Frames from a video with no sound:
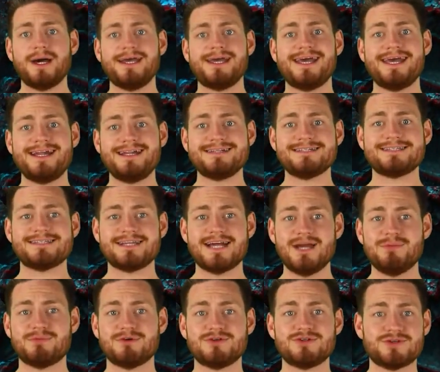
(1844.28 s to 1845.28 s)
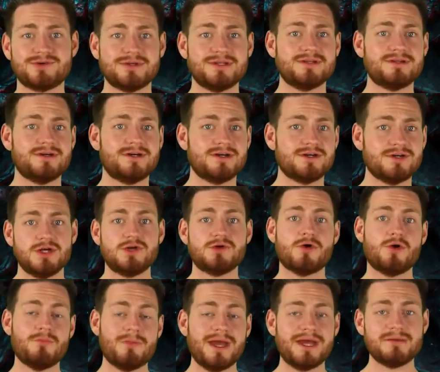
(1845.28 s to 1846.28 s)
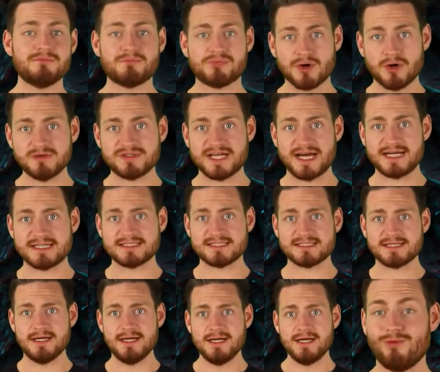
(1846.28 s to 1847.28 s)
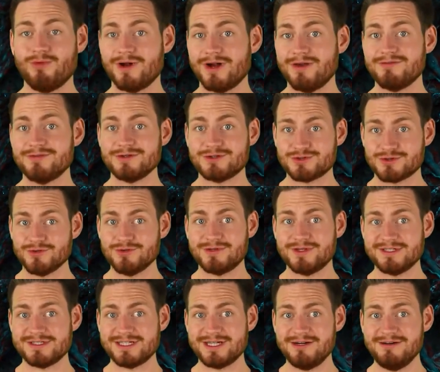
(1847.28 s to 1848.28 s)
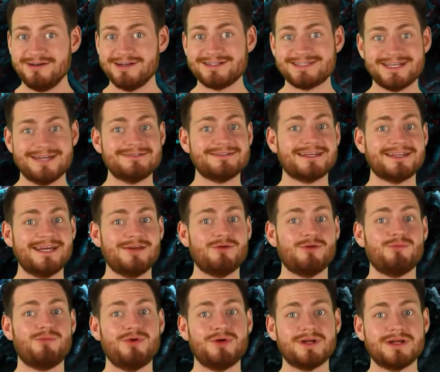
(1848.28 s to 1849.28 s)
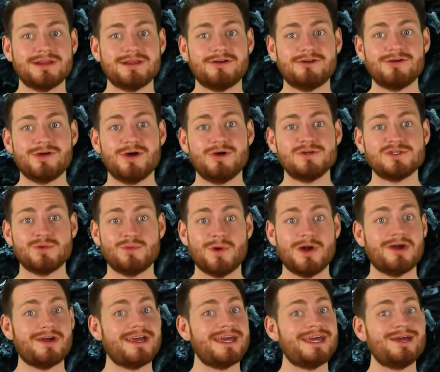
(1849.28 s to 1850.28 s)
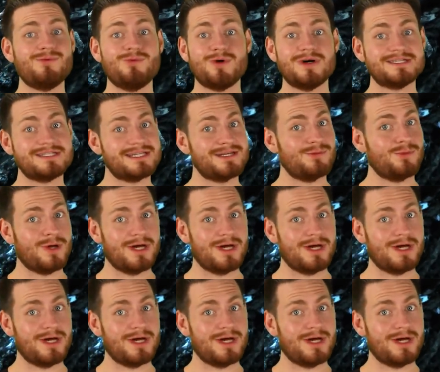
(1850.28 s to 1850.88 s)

by a hidden sniper during the Euromaidan protests. Whatever the truth is here, it sounds like they were putting their nose goes where it wasn't